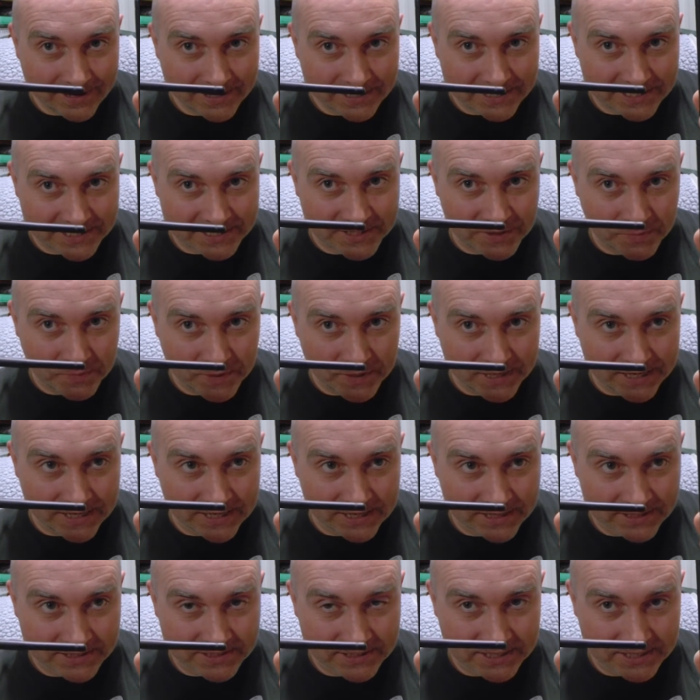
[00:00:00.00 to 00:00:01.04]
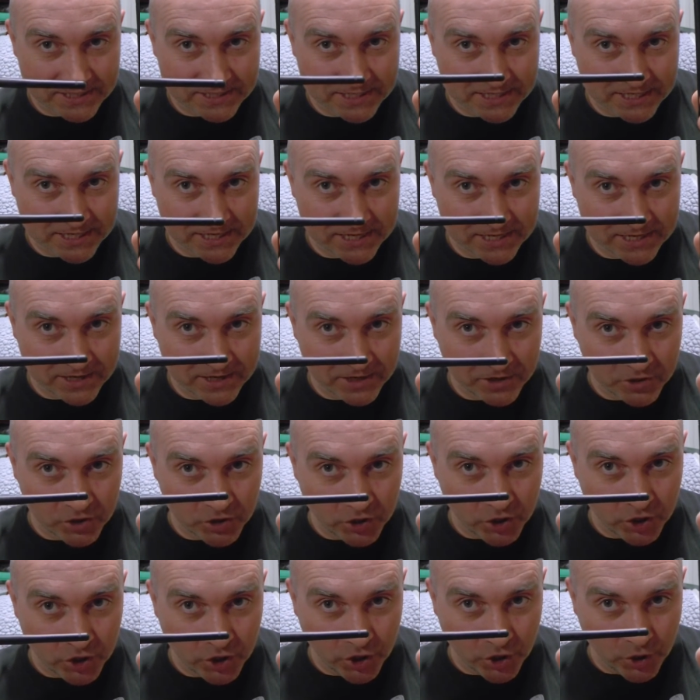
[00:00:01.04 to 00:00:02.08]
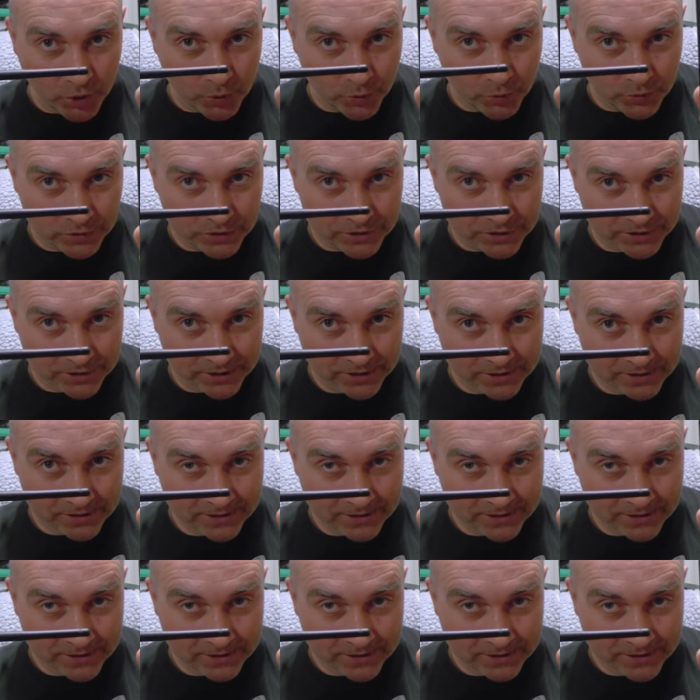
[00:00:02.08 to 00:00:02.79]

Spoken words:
disappears. The signal goes.